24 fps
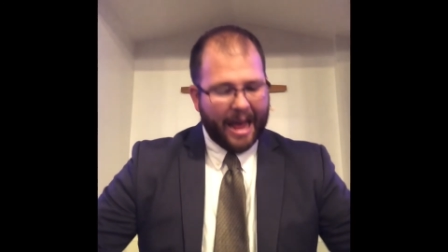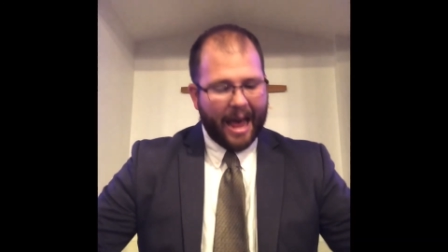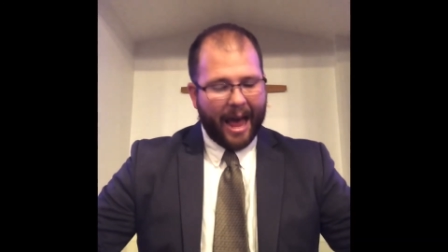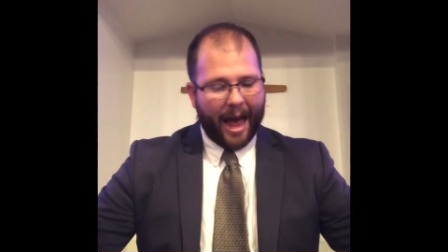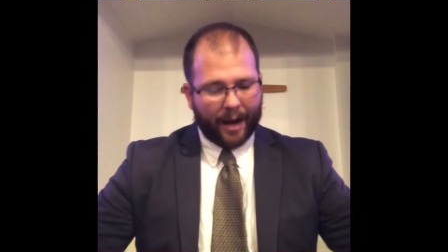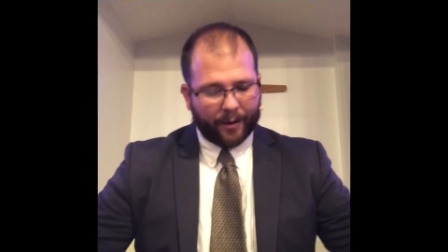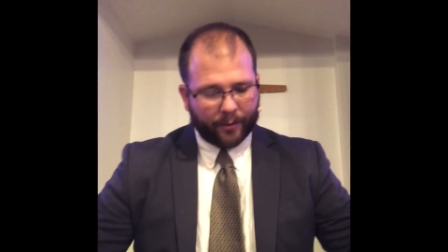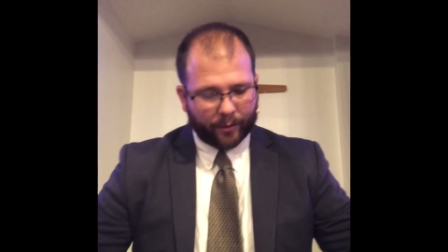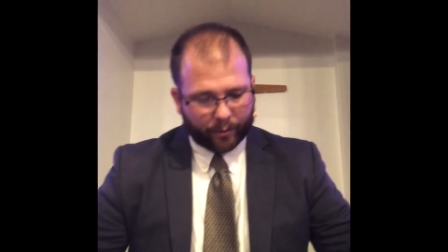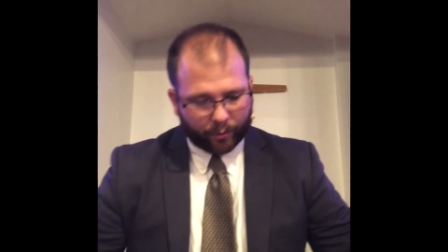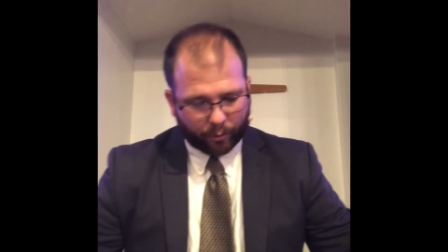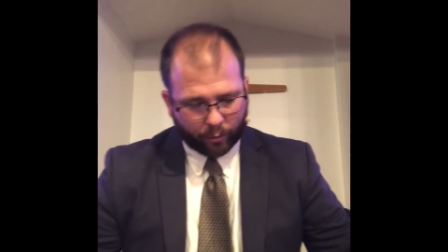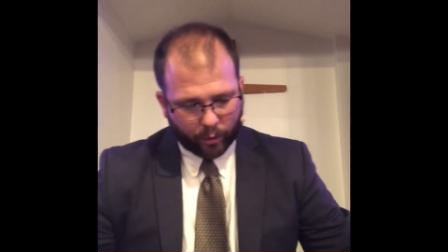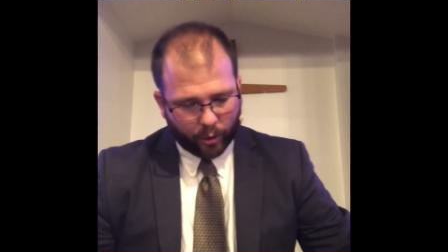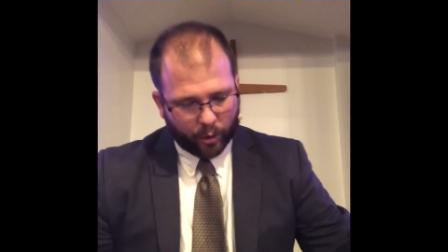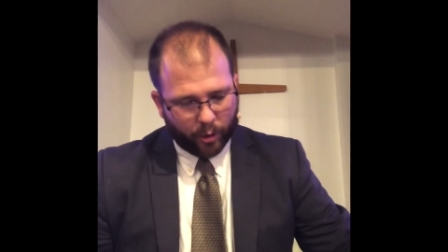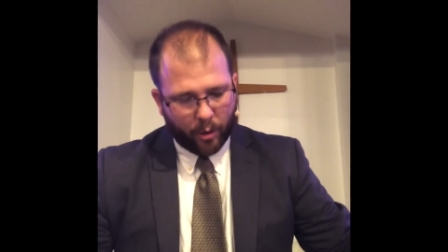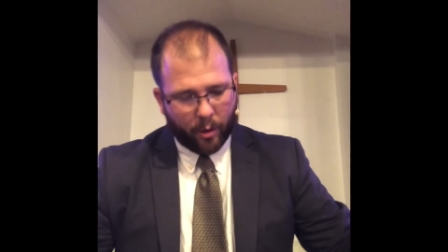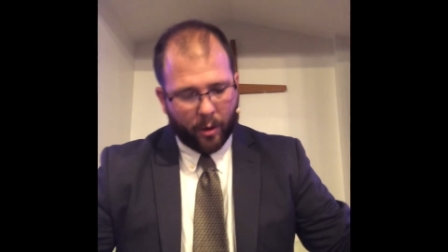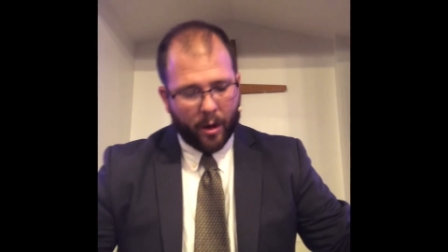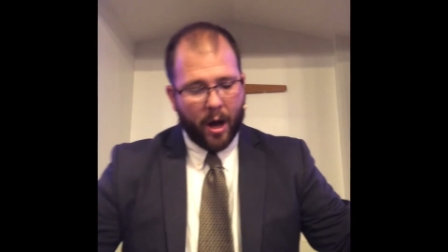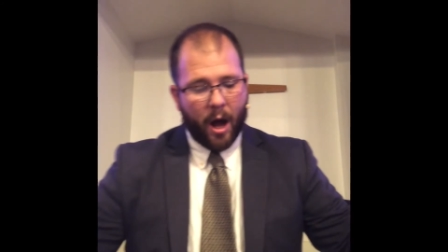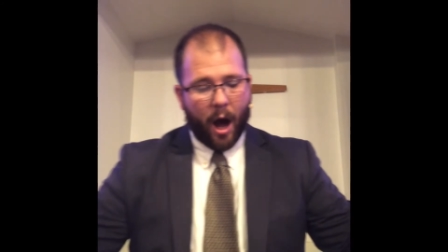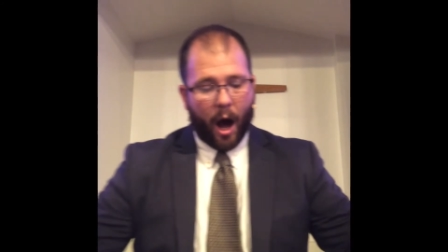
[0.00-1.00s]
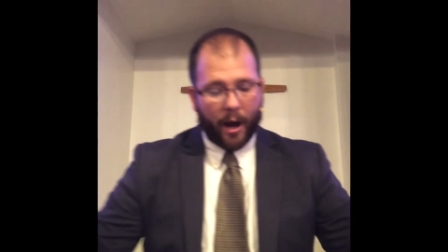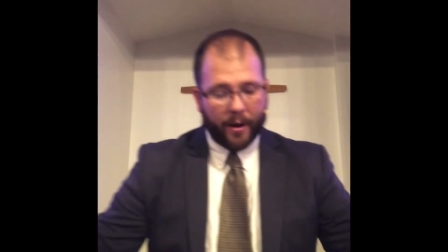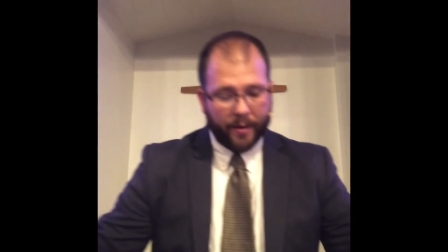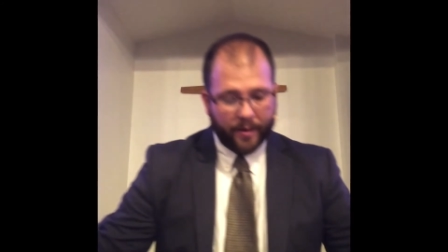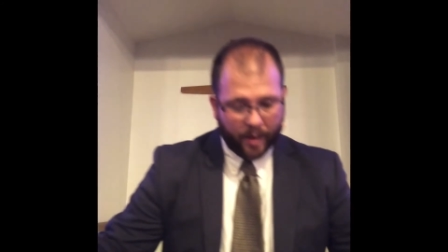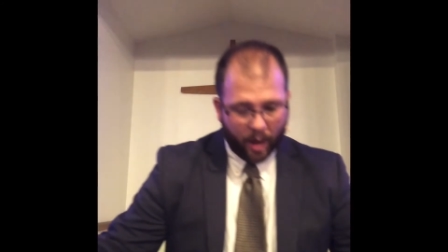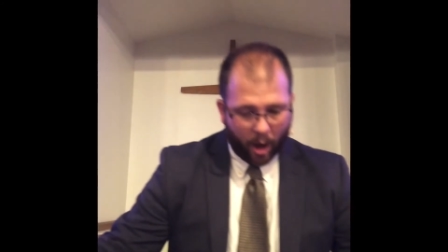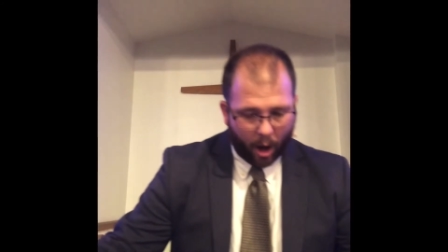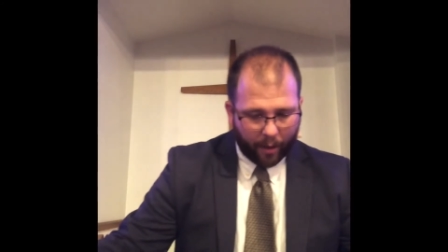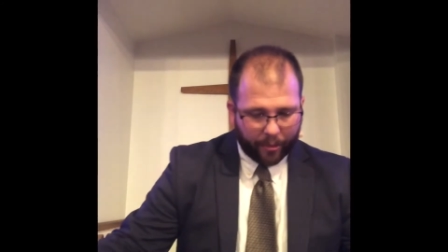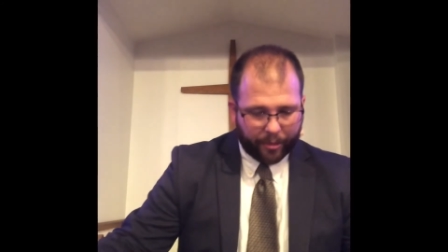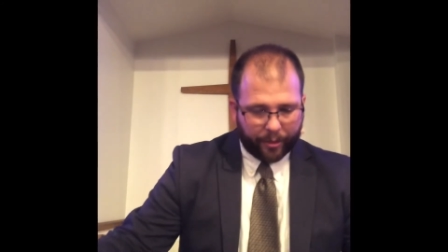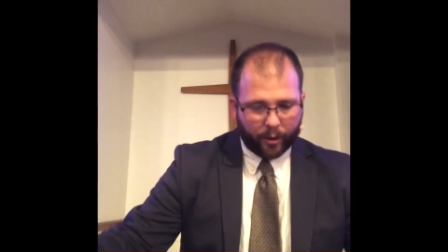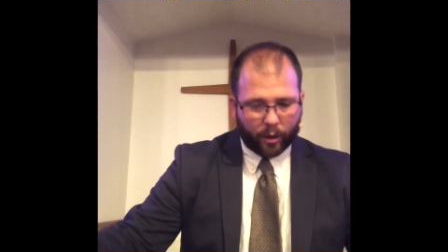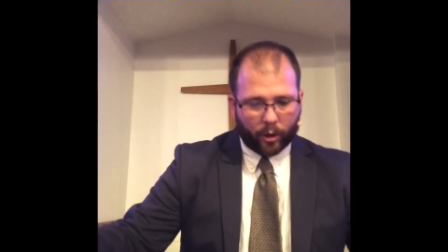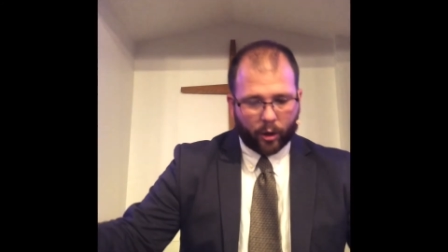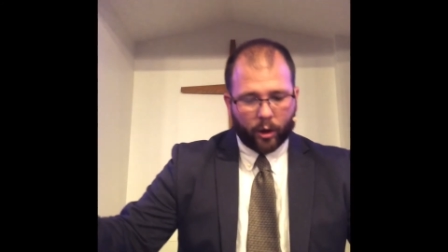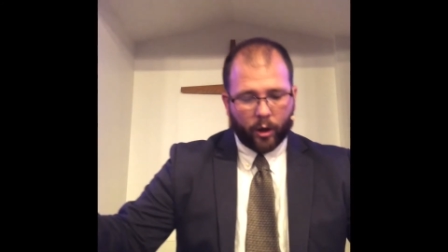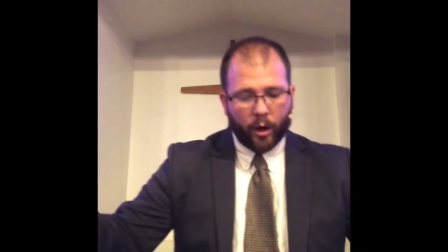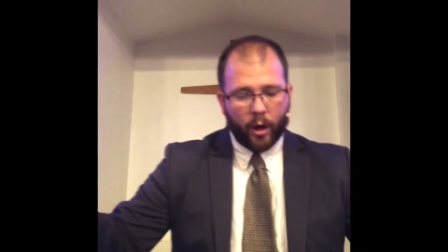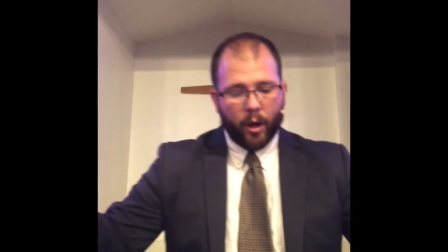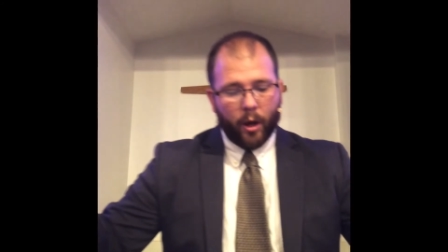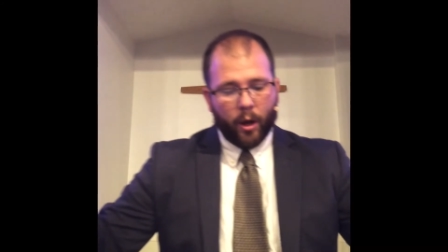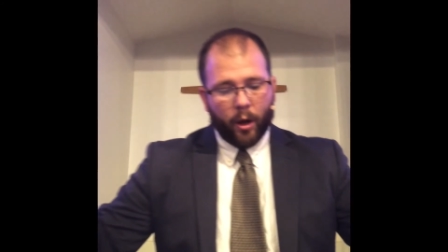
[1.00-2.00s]
and through
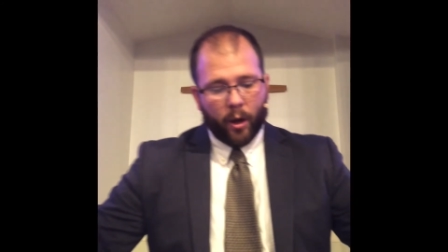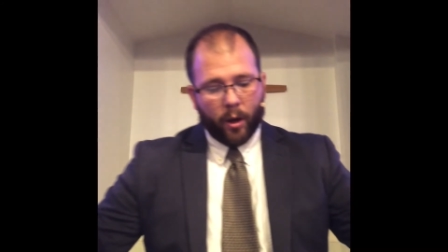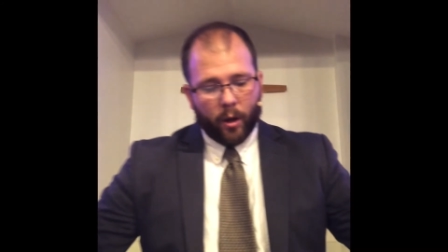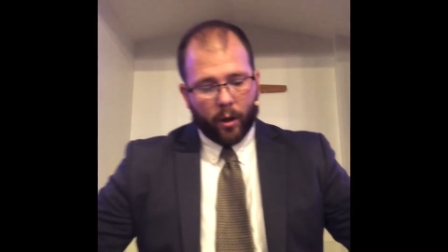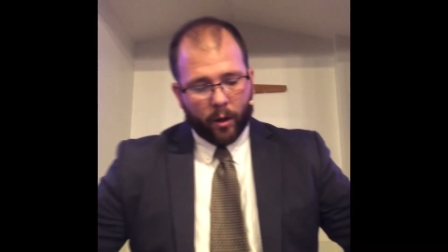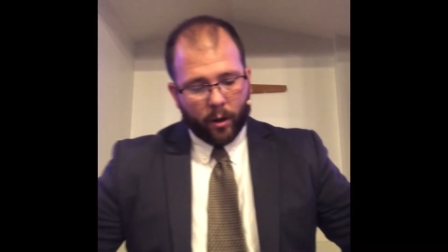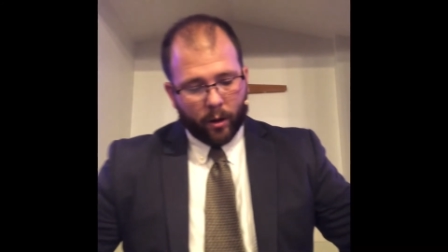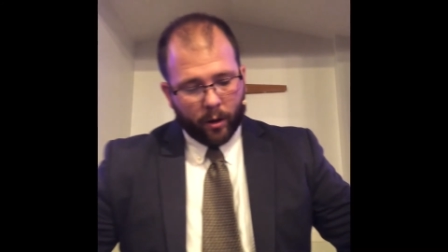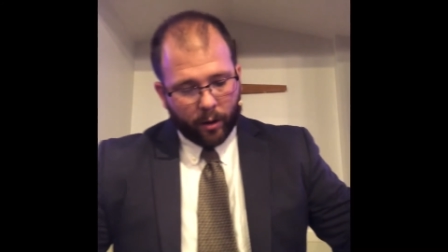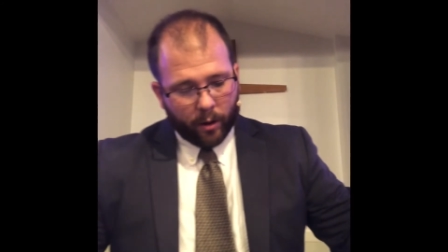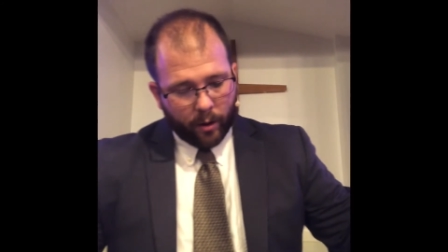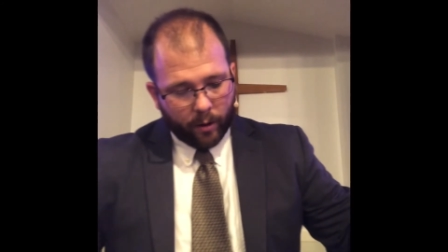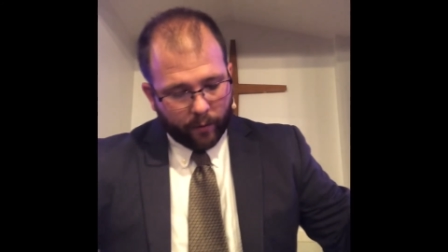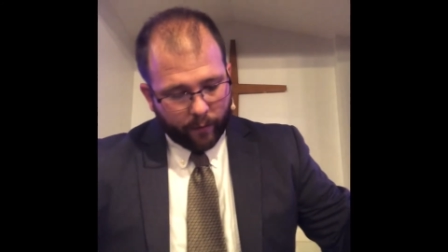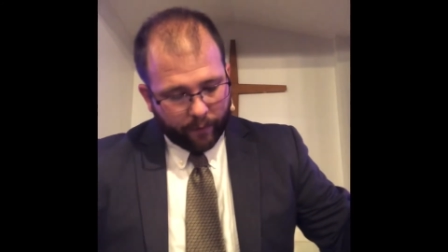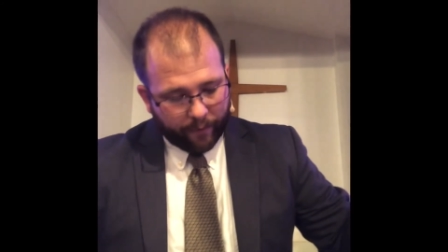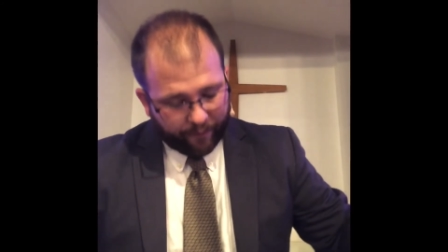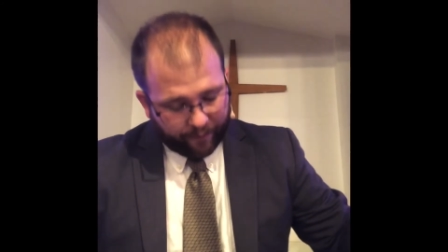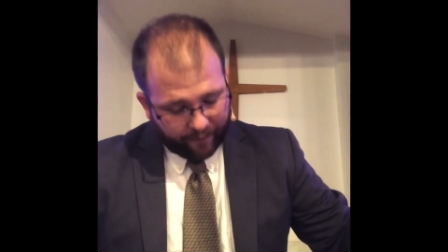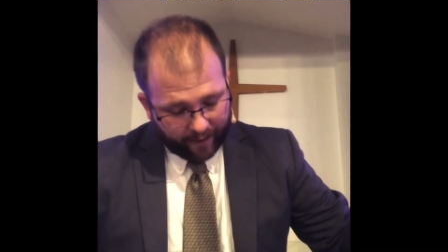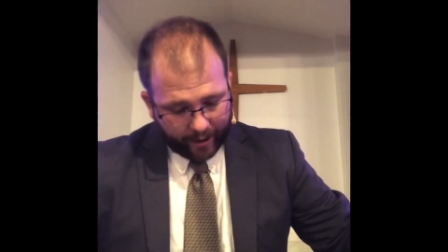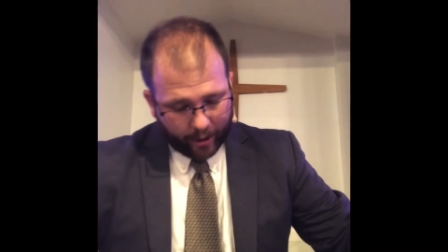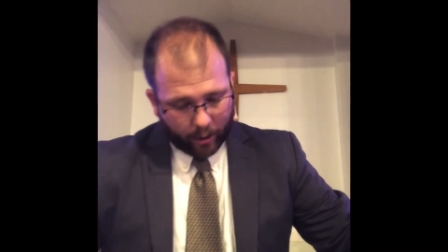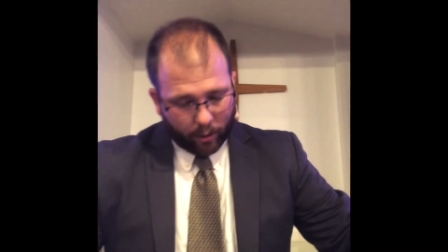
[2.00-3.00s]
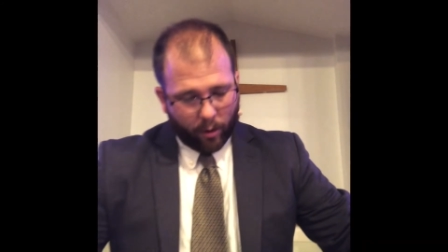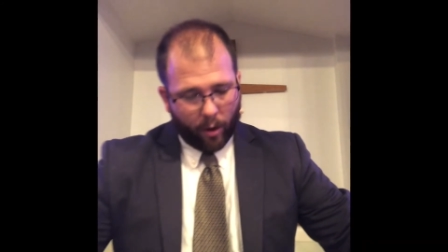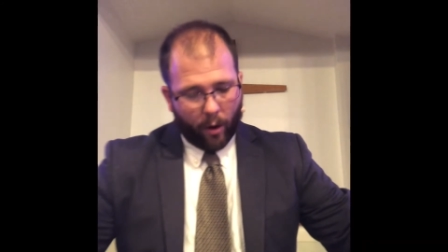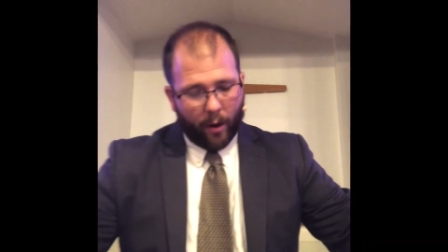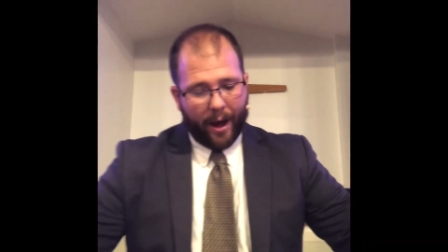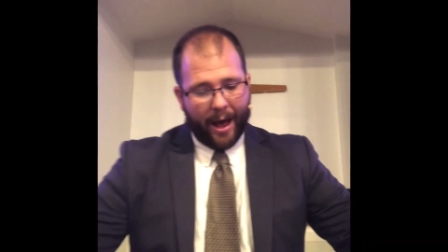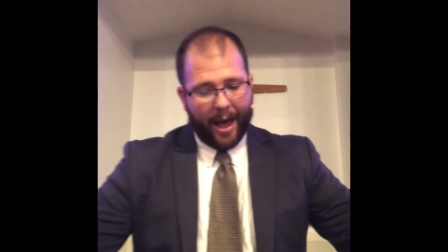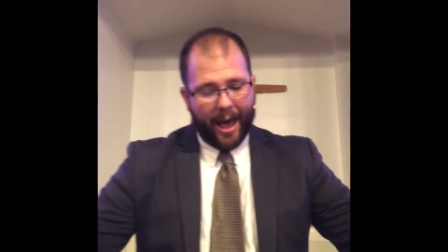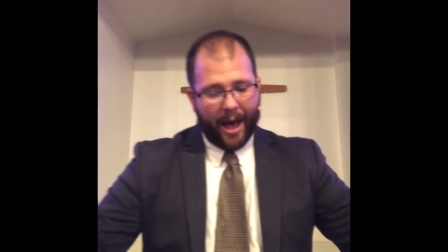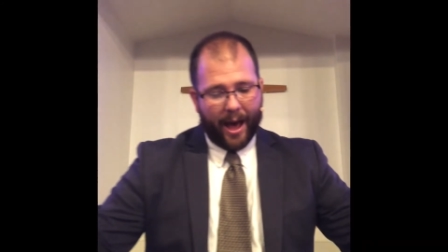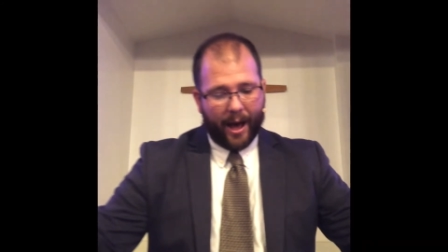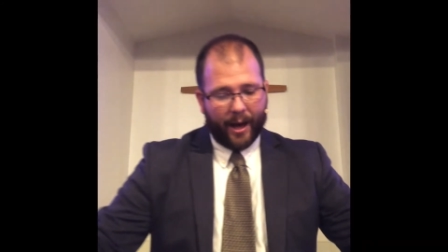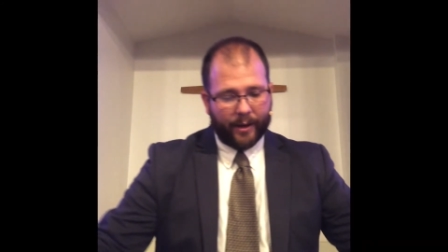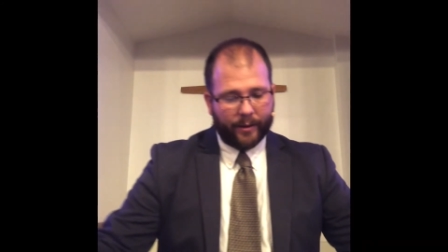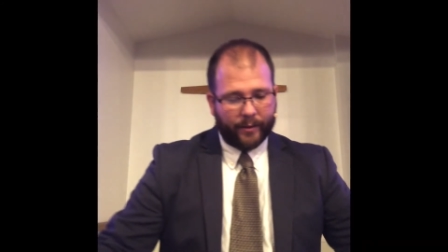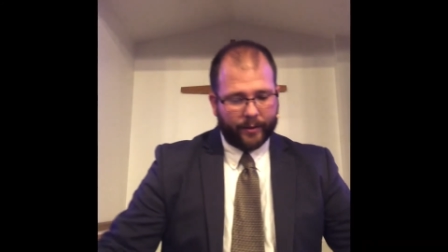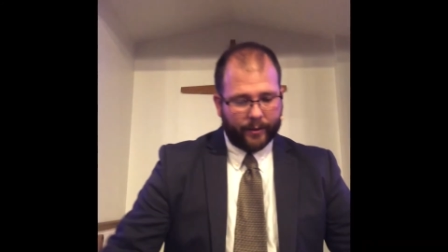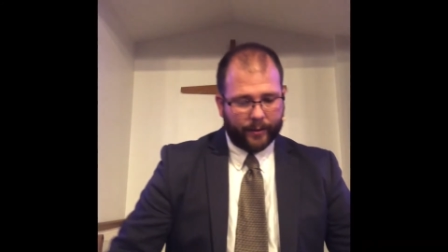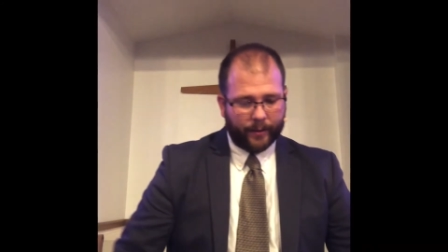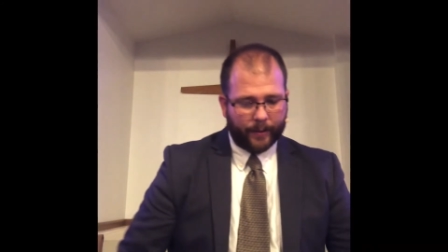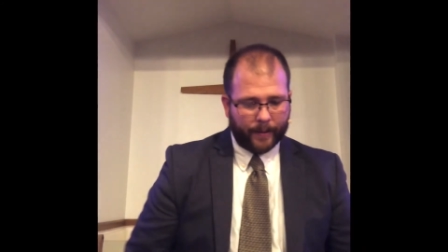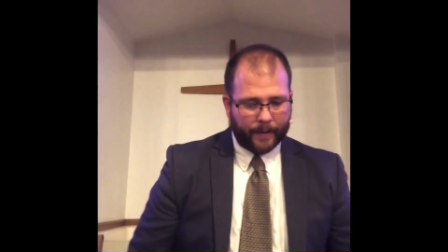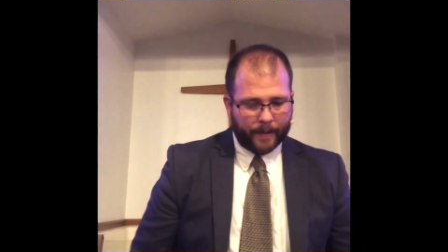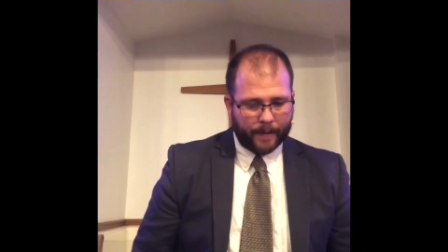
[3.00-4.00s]
another federal
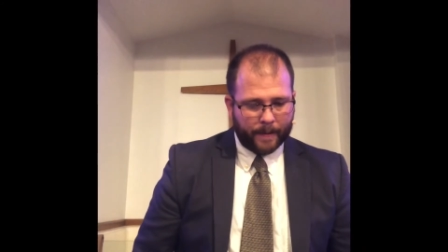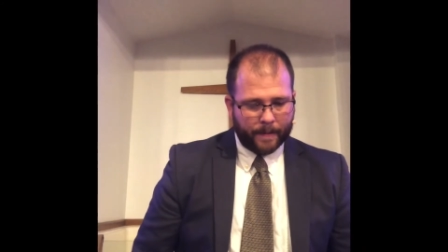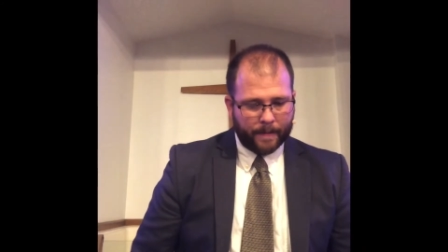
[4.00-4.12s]
head